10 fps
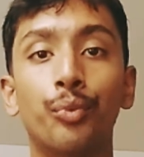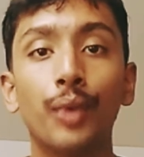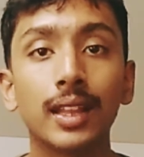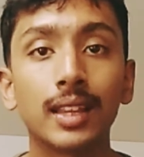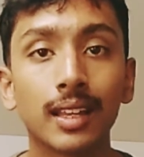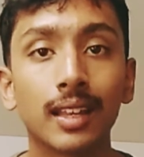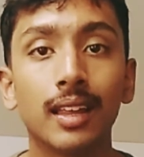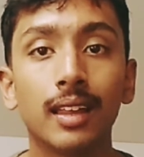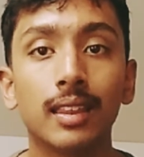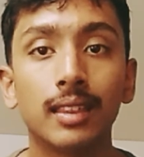with
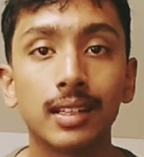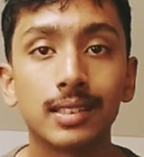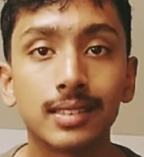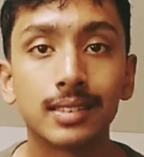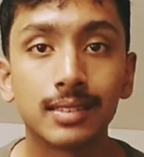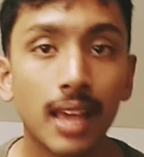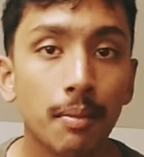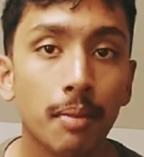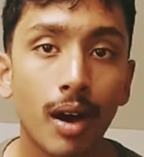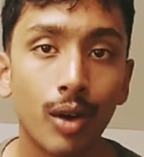the same
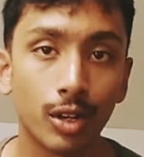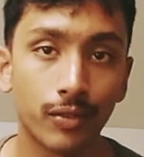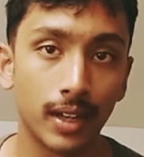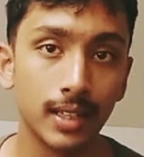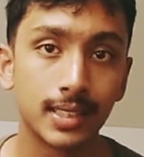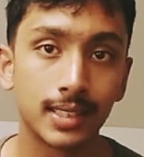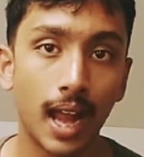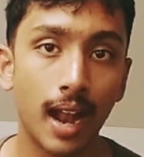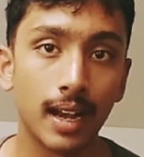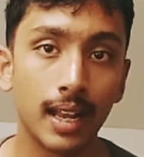amount of
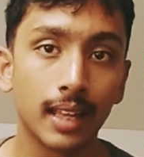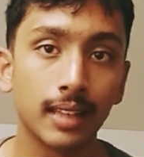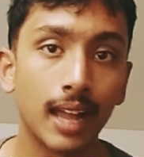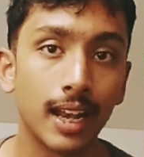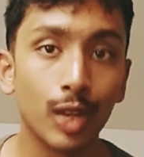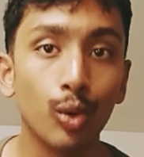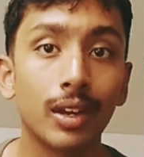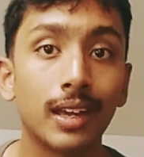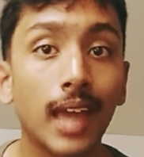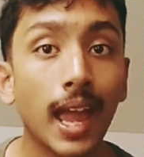understanding that you
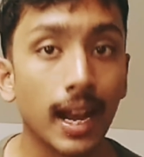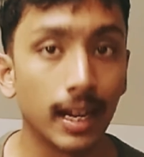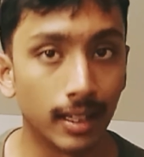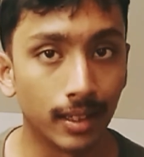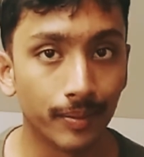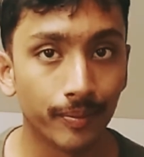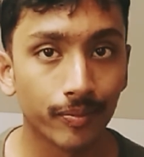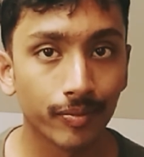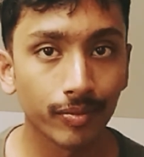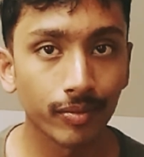gained
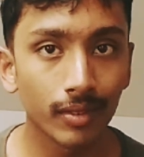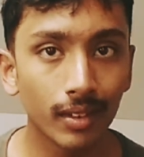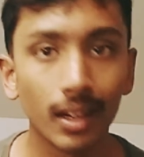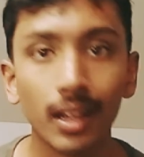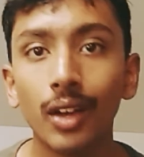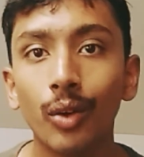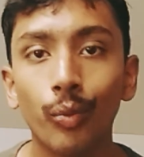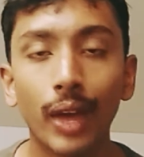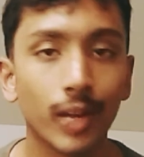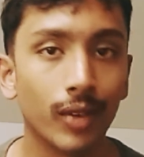
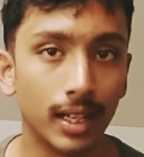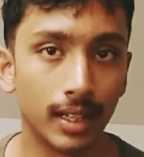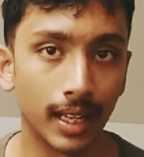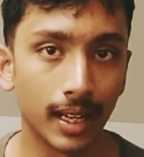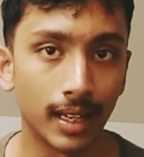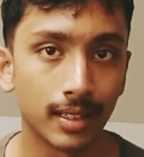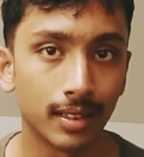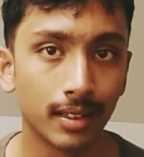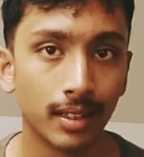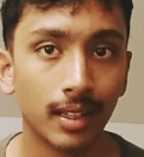when you were learning it.
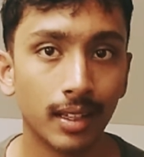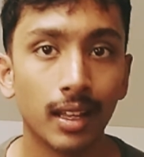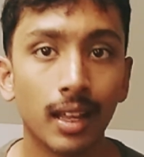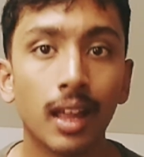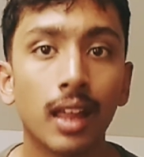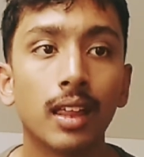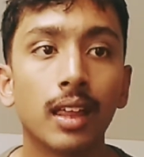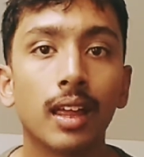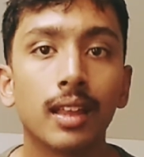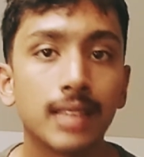
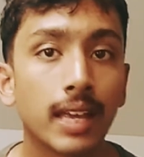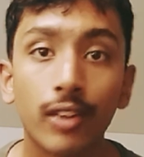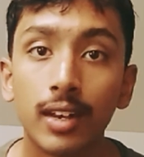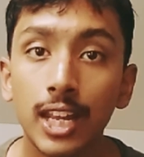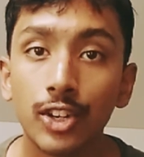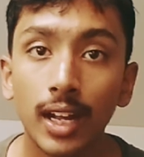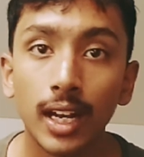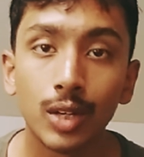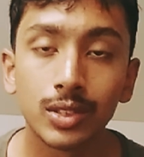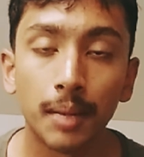Say if you're teaching
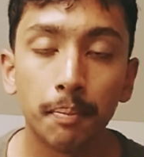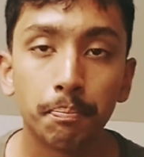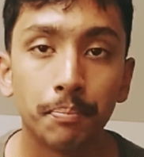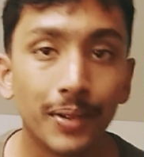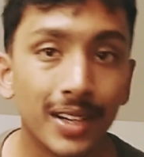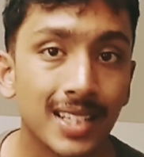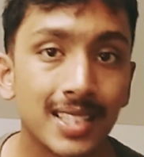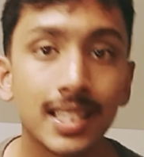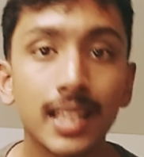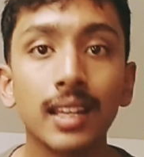it to some
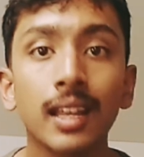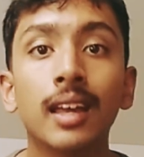person,